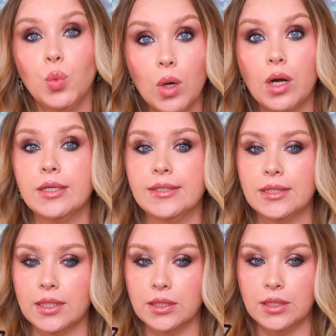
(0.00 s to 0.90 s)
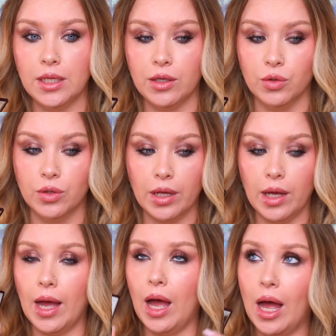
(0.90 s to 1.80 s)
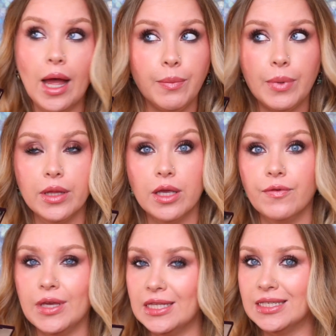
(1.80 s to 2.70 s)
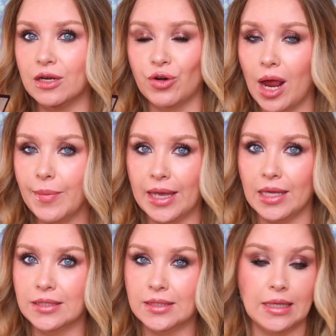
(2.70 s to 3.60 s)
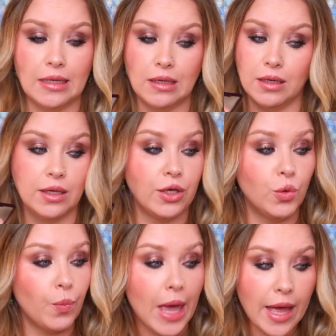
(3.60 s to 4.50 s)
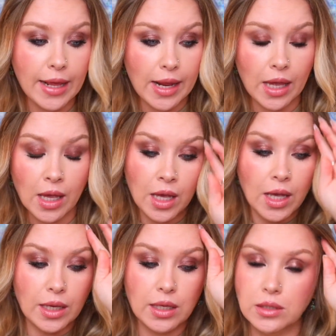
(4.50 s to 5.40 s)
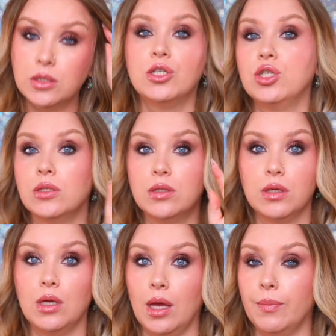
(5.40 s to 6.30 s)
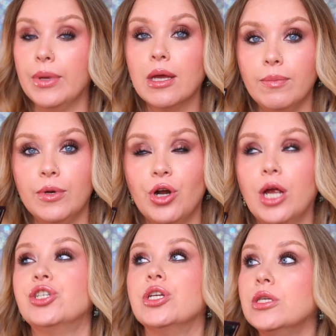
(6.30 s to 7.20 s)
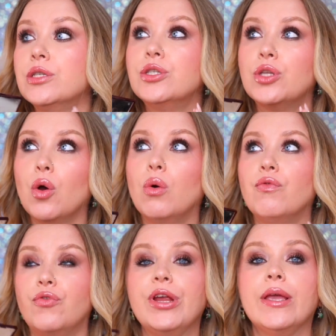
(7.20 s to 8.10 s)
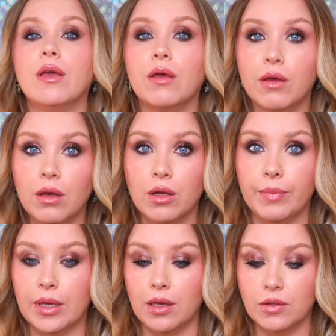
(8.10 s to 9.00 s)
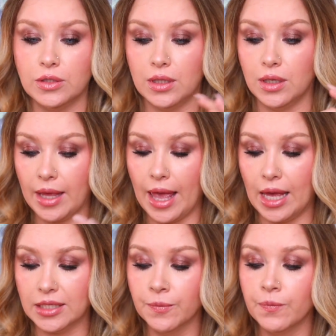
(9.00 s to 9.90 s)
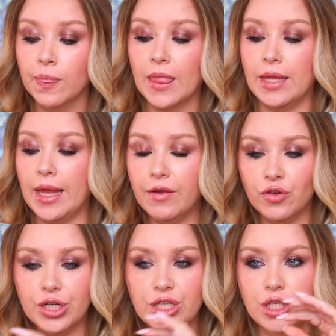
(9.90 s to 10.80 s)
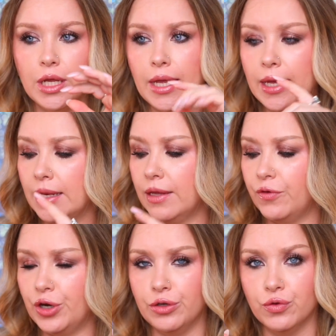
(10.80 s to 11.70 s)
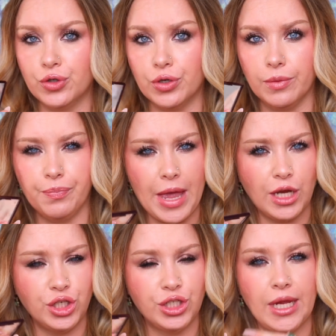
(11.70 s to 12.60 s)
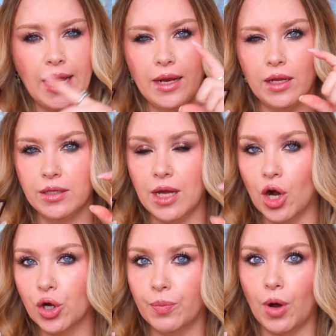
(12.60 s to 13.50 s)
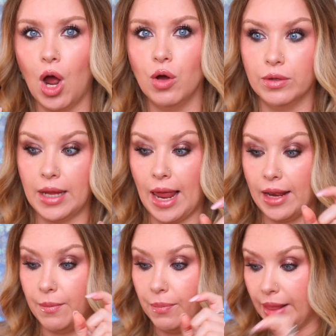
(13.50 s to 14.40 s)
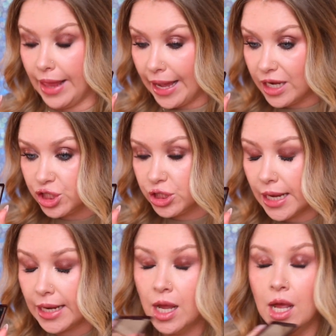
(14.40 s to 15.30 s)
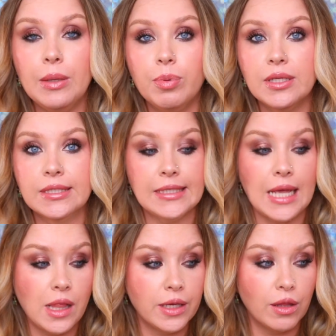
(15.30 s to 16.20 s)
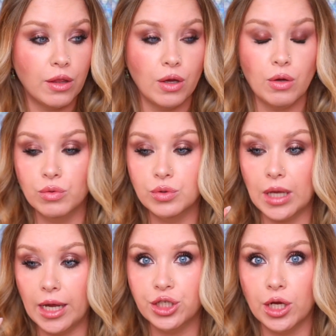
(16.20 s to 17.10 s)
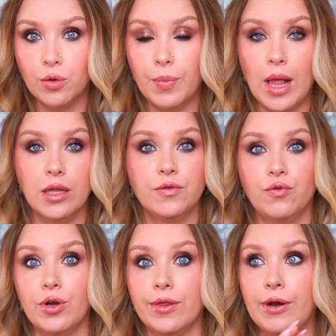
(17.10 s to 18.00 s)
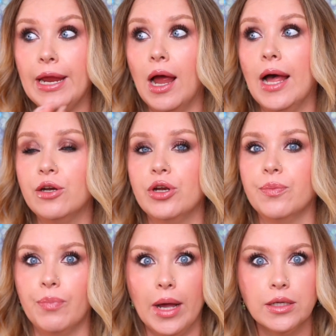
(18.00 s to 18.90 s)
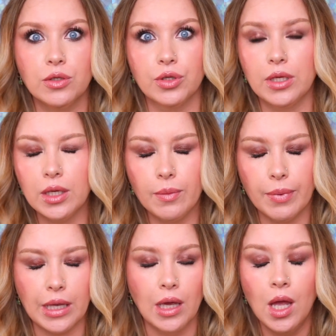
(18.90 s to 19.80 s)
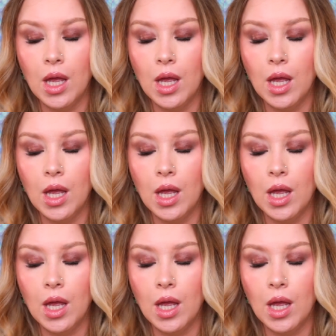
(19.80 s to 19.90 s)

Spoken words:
were discontinued. I believe it's a crime against the humanity. It's just, yeah, Mink Mirage is so freaking good because it has an ivory shade, a very neutral beige shade, a dark brown, and a black shade. People selling those eyeshadow palettes for $300 on eBay.